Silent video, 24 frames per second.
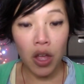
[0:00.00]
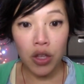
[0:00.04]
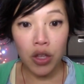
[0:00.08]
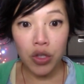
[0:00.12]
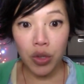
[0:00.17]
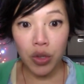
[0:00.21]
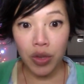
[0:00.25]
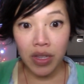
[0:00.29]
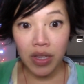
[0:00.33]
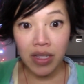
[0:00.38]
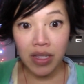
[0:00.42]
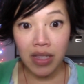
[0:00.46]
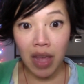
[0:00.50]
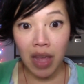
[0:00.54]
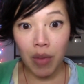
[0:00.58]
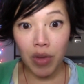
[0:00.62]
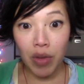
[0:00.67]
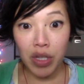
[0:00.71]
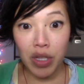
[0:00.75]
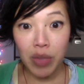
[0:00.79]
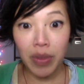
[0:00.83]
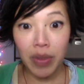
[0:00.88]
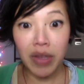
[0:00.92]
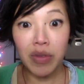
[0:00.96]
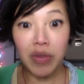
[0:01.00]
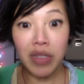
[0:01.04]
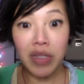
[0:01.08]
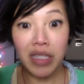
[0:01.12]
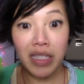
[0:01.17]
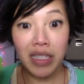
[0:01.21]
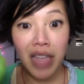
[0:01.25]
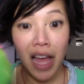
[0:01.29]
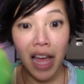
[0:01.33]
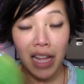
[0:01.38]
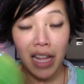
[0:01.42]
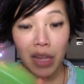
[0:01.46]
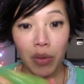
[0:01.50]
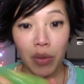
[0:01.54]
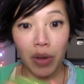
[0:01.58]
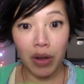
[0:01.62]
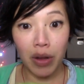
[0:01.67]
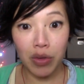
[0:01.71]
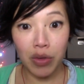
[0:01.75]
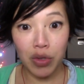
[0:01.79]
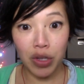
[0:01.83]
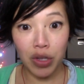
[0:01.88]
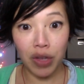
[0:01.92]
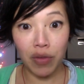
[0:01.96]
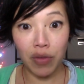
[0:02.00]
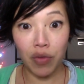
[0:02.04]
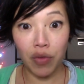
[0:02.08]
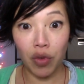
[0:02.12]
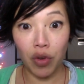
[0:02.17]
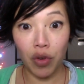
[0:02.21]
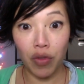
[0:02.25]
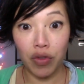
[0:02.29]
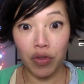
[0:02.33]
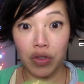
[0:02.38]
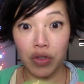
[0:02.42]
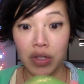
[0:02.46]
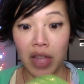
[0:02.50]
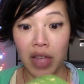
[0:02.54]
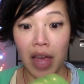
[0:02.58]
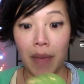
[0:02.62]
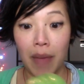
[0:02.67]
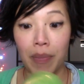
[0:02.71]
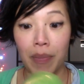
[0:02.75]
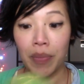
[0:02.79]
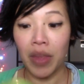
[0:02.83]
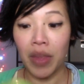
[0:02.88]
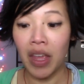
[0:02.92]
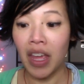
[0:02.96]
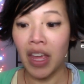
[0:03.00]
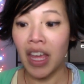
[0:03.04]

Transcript: So this slime recipe is exactly what I was looking for slime.